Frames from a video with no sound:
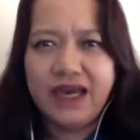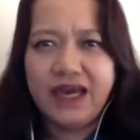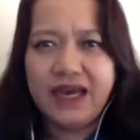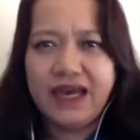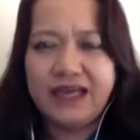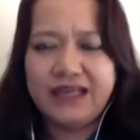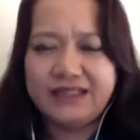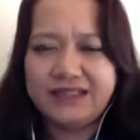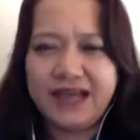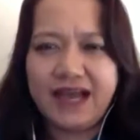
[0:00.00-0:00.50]

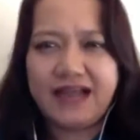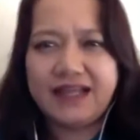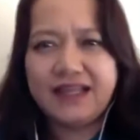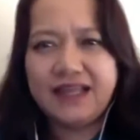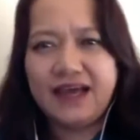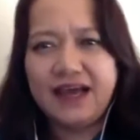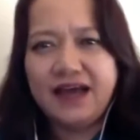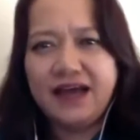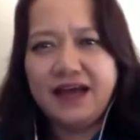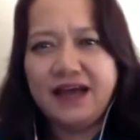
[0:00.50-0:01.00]
is
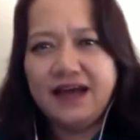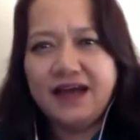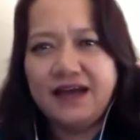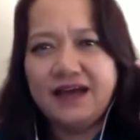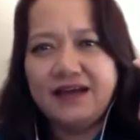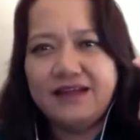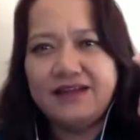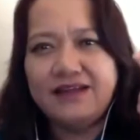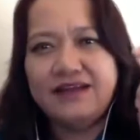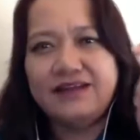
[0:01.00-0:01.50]
that
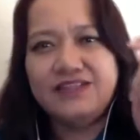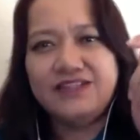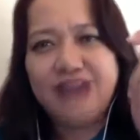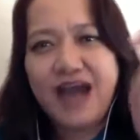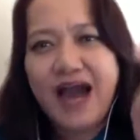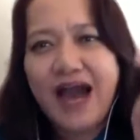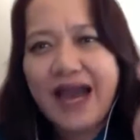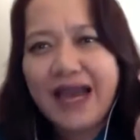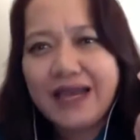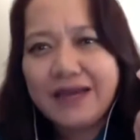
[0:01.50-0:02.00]
the
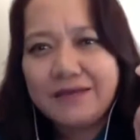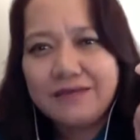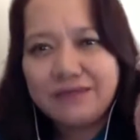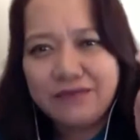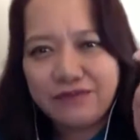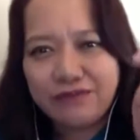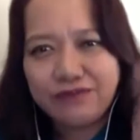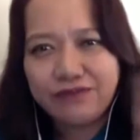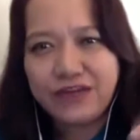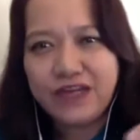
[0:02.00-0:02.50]

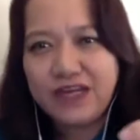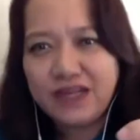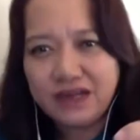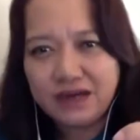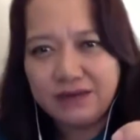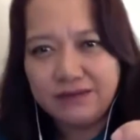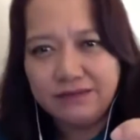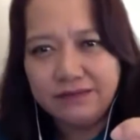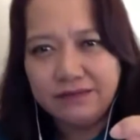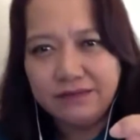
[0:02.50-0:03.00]
time
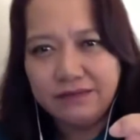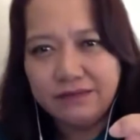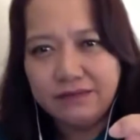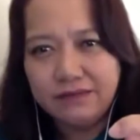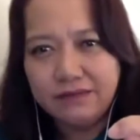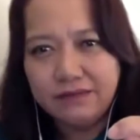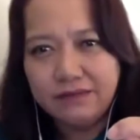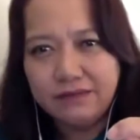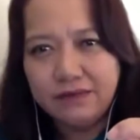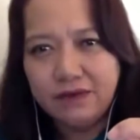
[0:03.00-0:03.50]
freedom,
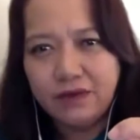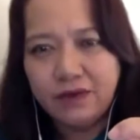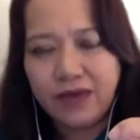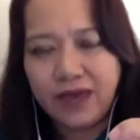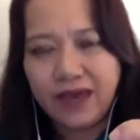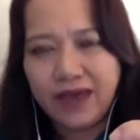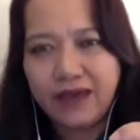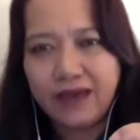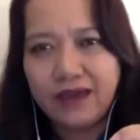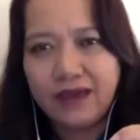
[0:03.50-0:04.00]

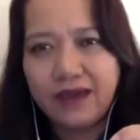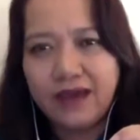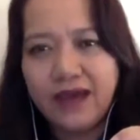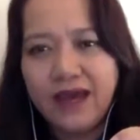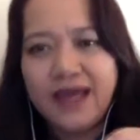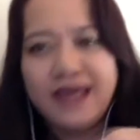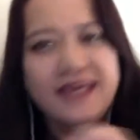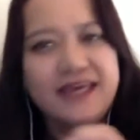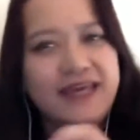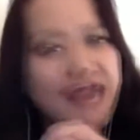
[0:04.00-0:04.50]
okay?
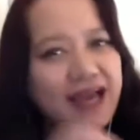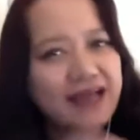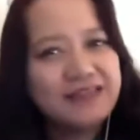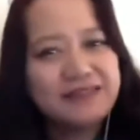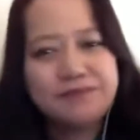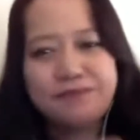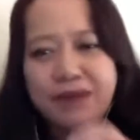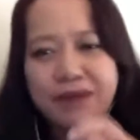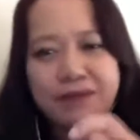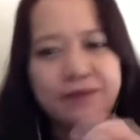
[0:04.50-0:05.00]

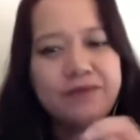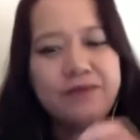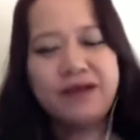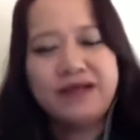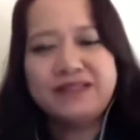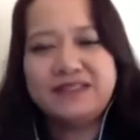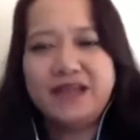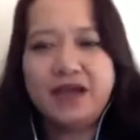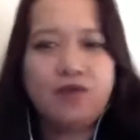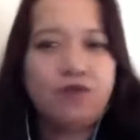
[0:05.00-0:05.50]
Yes, people
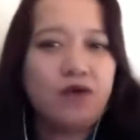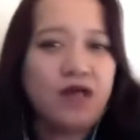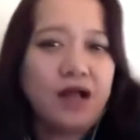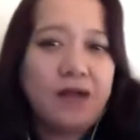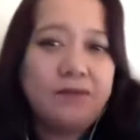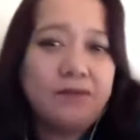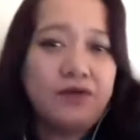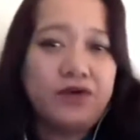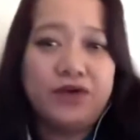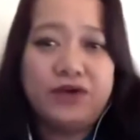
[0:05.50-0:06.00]
might say, well,
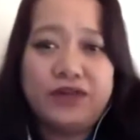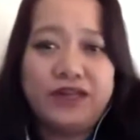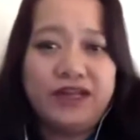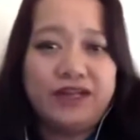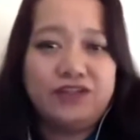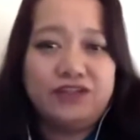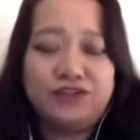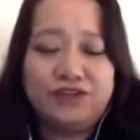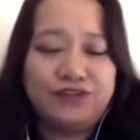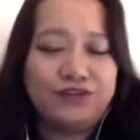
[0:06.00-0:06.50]
I'm
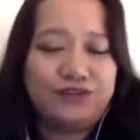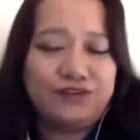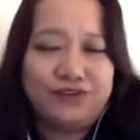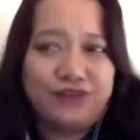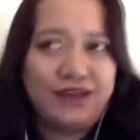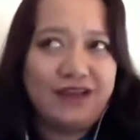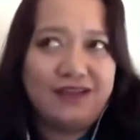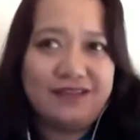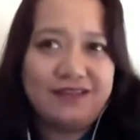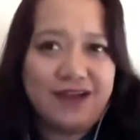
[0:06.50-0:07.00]
earning
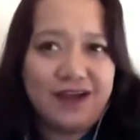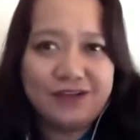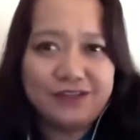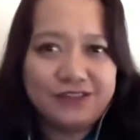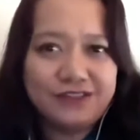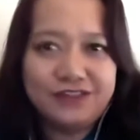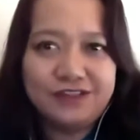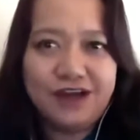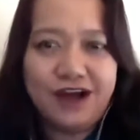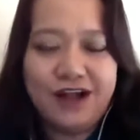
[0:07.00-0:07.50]
$3,000,
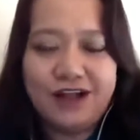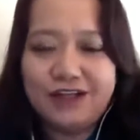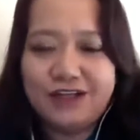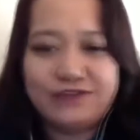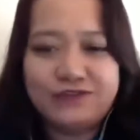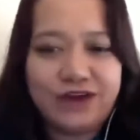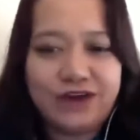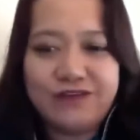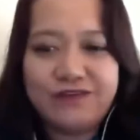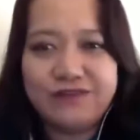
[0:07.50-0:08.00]

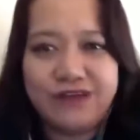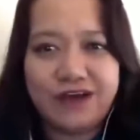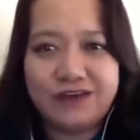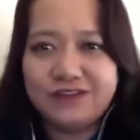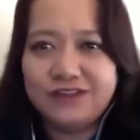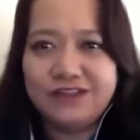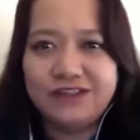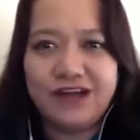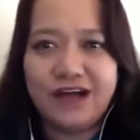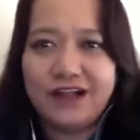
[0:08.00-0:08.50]

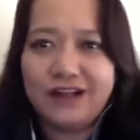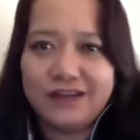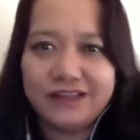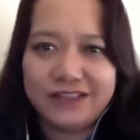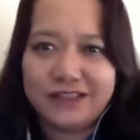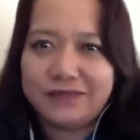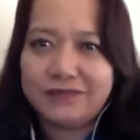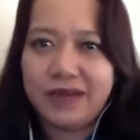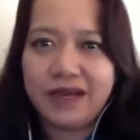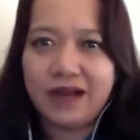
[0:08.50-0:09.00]

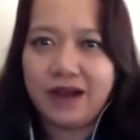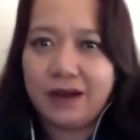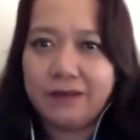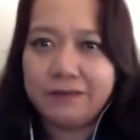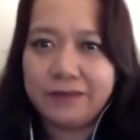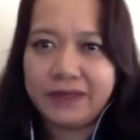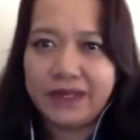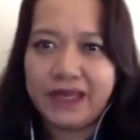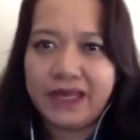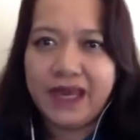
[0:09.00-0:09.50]
$5,000 in my
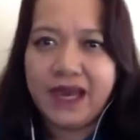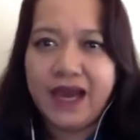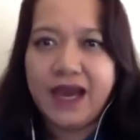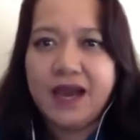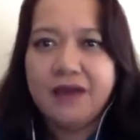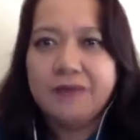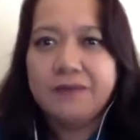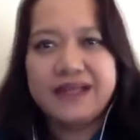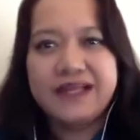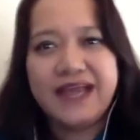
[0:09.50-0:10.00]
company,
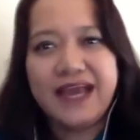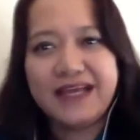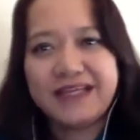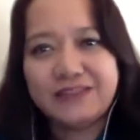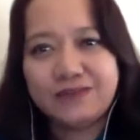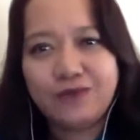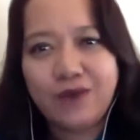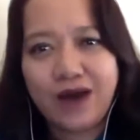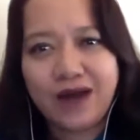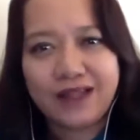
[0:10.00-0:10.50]
but
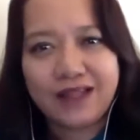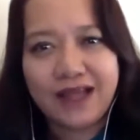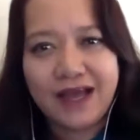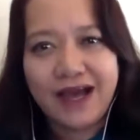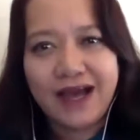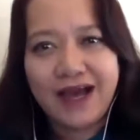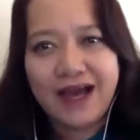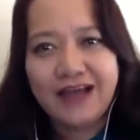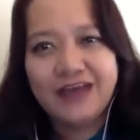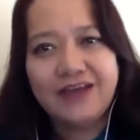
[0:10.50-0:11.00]
guess what?
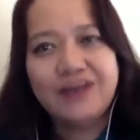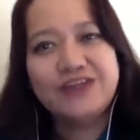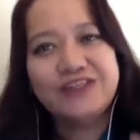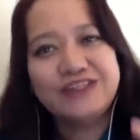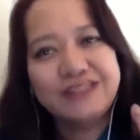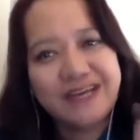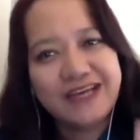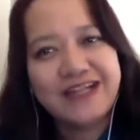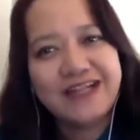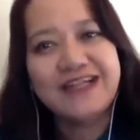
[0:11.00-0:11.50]
You're
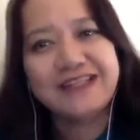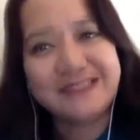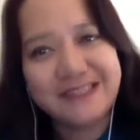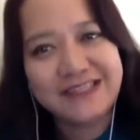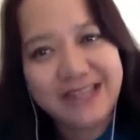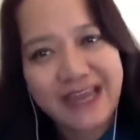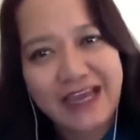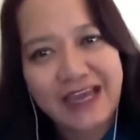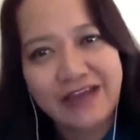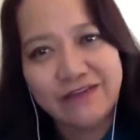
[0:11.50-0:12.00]
still a
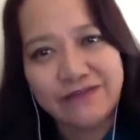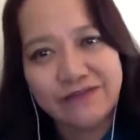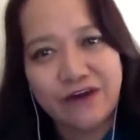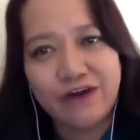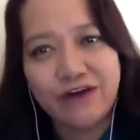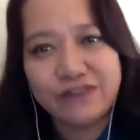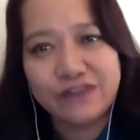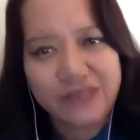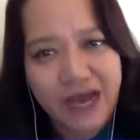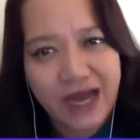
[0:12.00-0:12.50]
slave
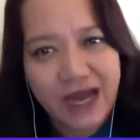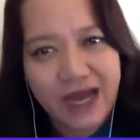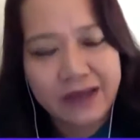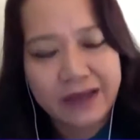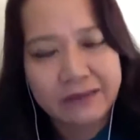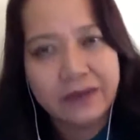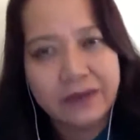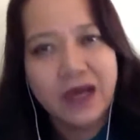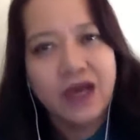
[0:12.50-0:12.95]
of time.